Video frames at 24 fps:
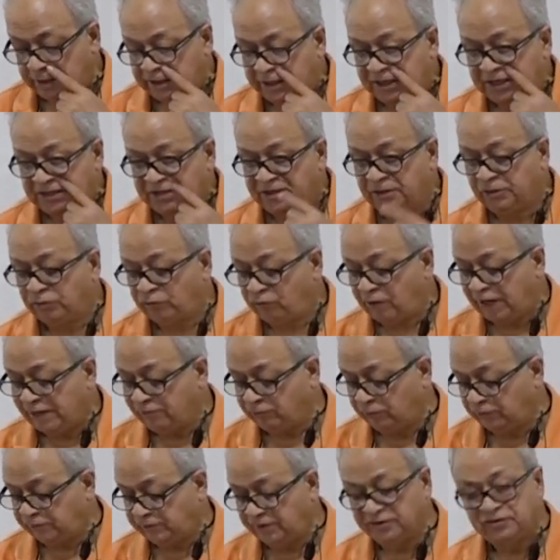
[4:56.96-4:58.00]
in these 5
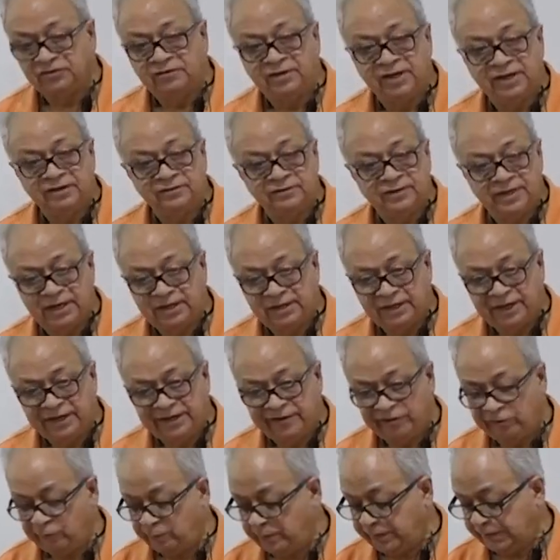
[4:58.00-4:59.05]
or 6 days that I
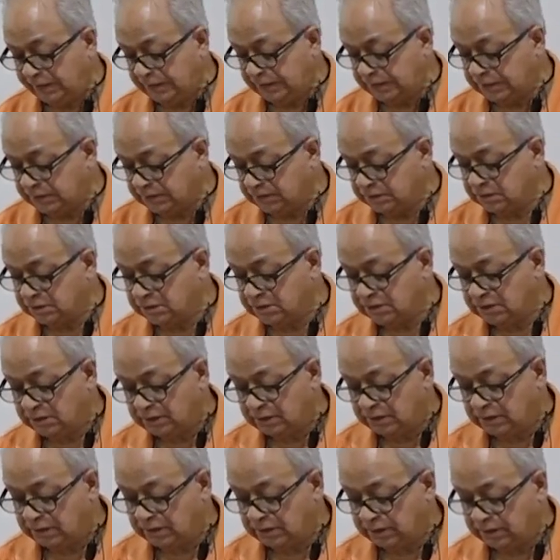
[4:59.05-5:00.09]
have been
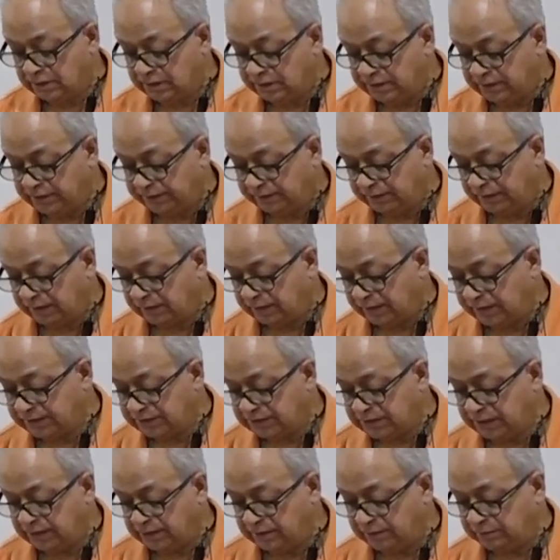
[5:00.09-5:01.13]
taking
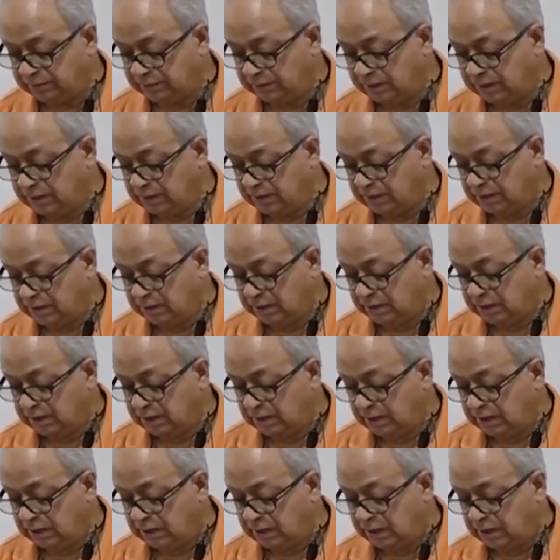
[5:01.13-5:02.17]
classes,
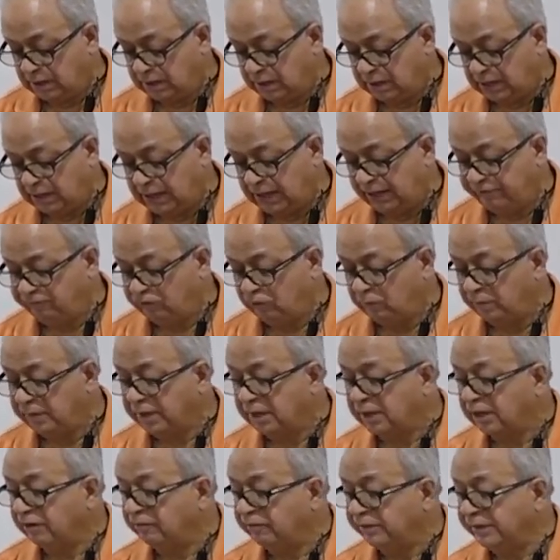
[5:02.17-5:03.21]
I will be
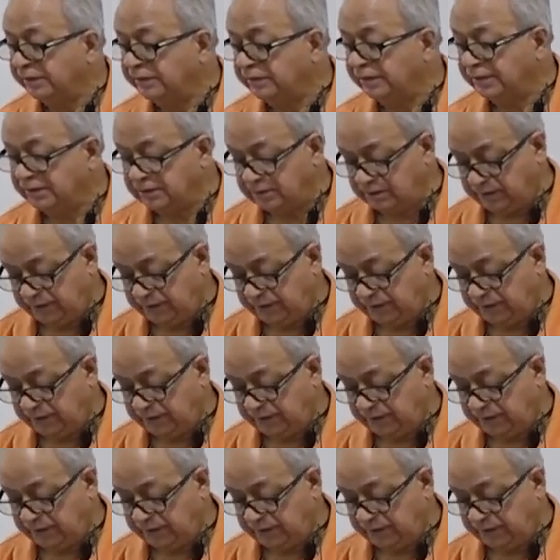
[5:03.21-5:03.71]
covering these